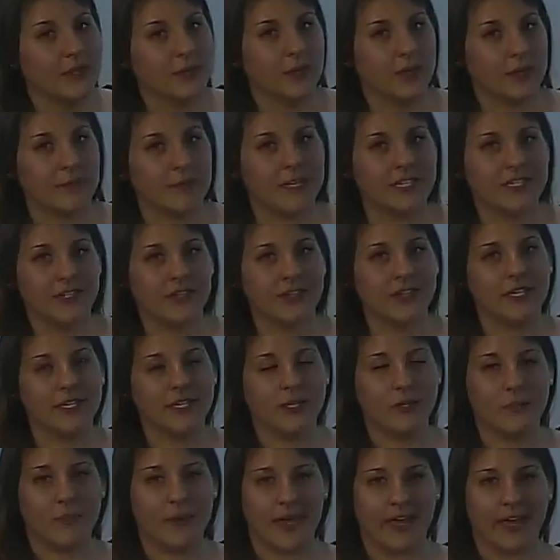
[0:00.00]
you want to make sure that
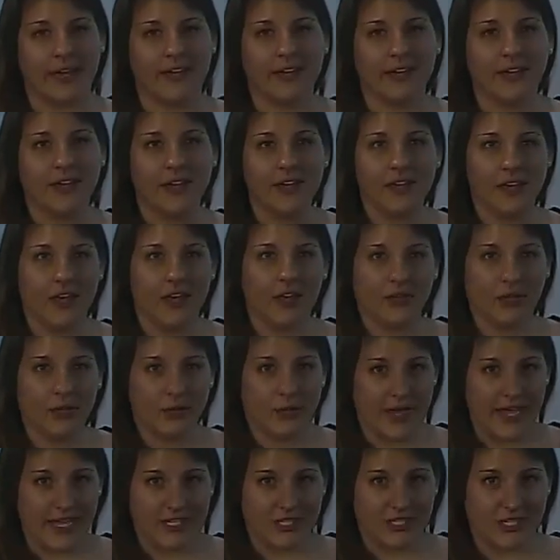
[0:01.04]
you pick a
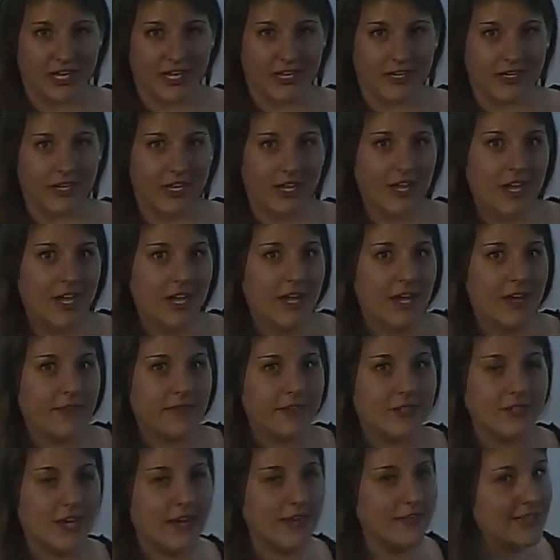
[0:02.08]
location. If
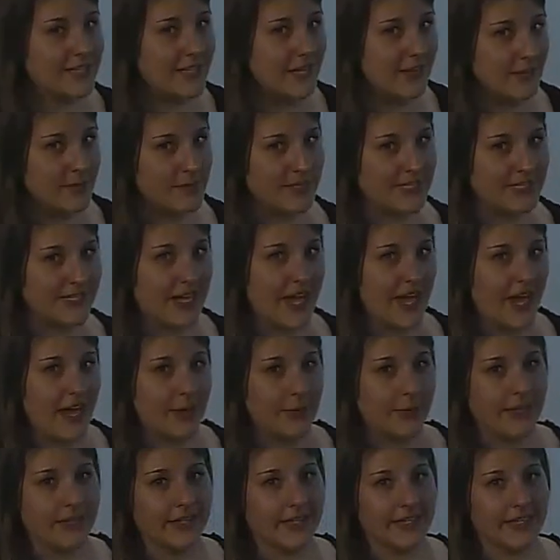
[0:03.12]
you're driving down a busy
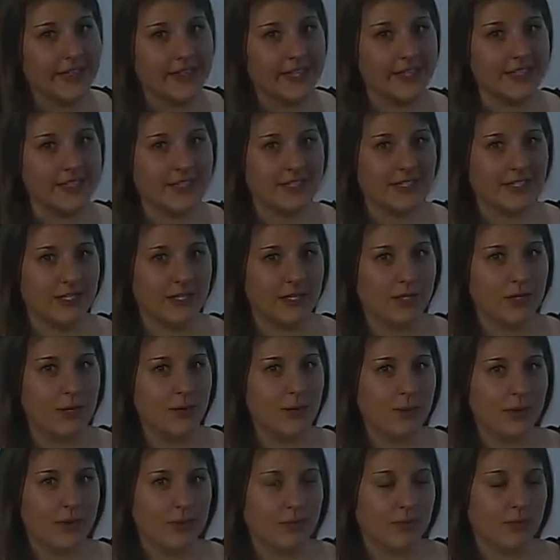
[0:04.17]
highway like this, you
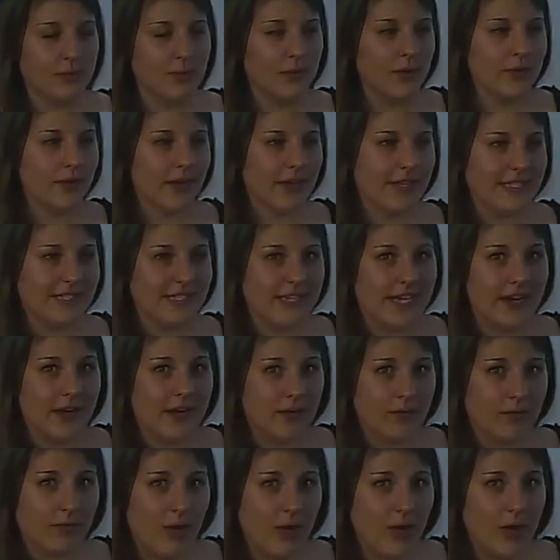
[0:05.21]
don't want to pull over to the side of
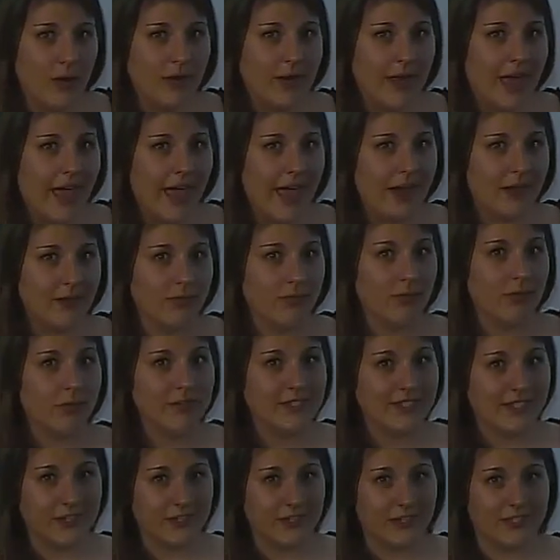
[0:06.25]
the road and
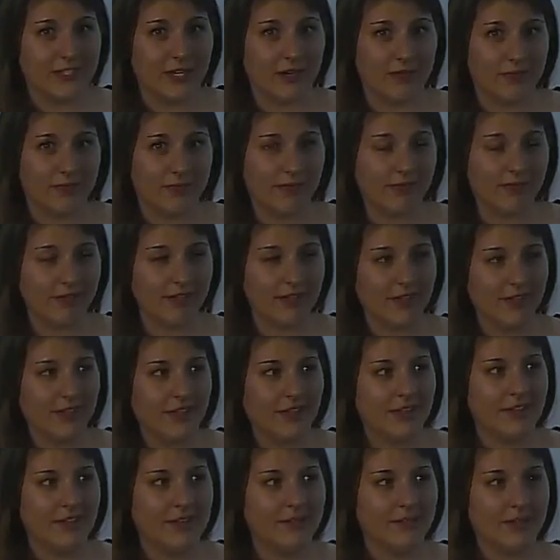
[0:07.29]
risk yourself
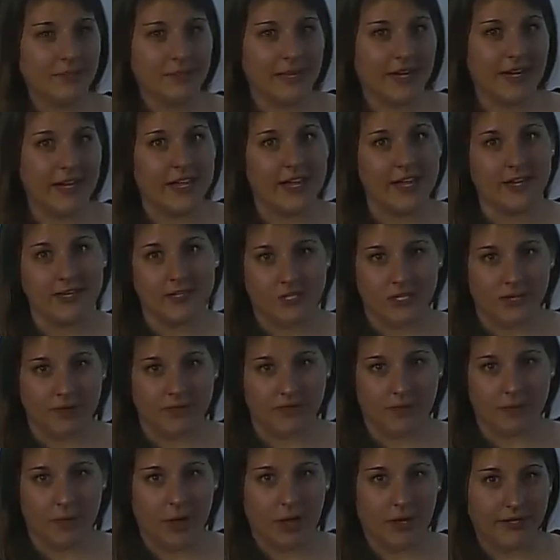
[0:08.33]
from getting injured
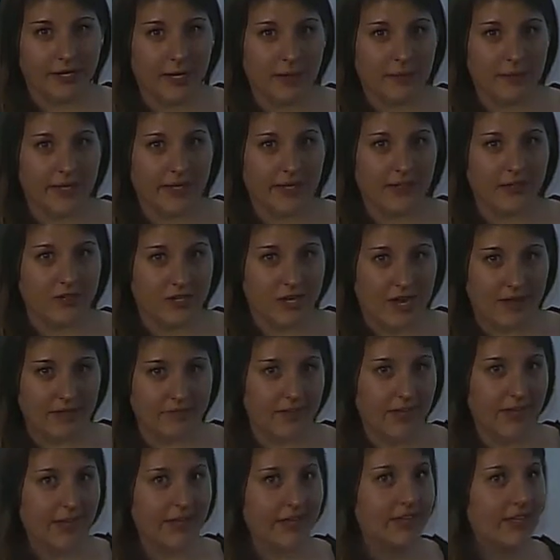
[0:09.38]
from oncoming
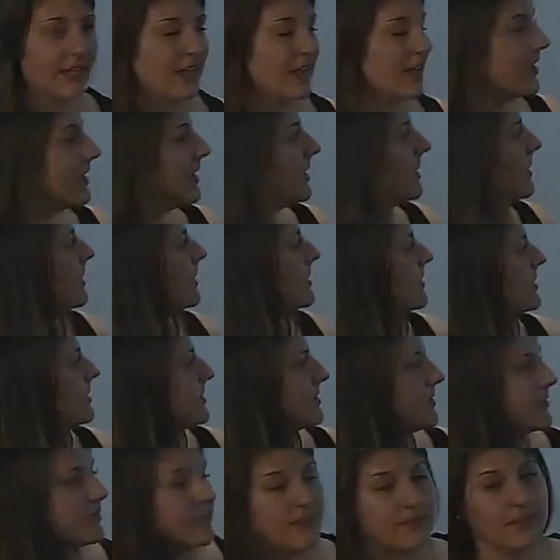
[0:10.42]
traffic.
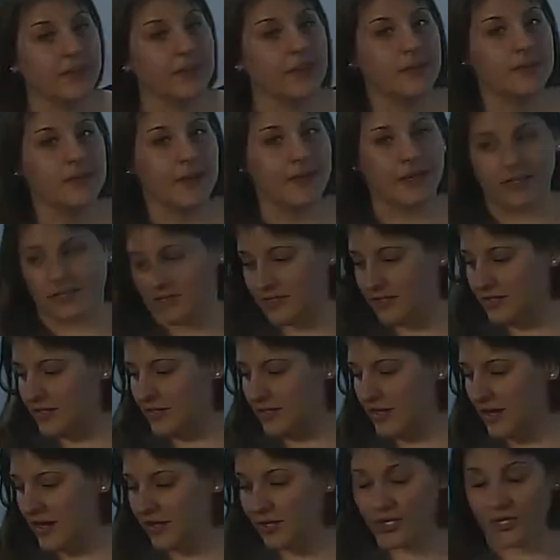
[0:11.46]
So definitely pick
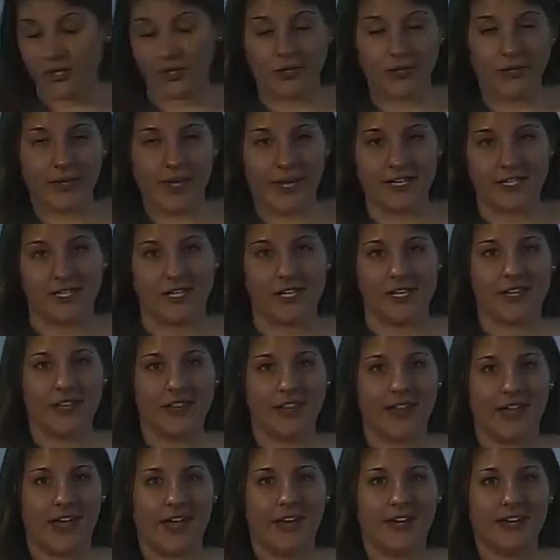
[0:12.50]
a good location
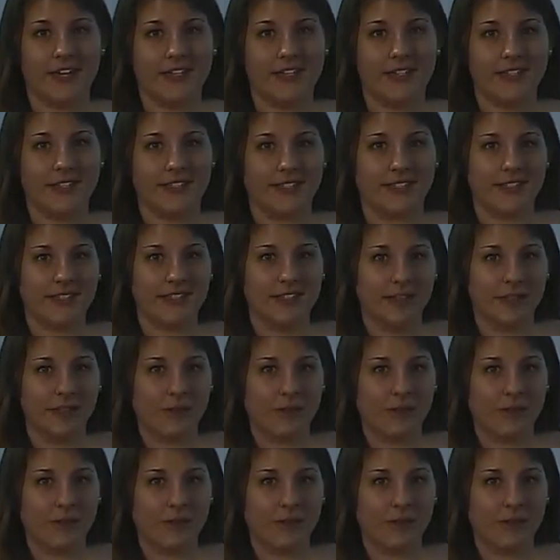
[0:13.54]
that is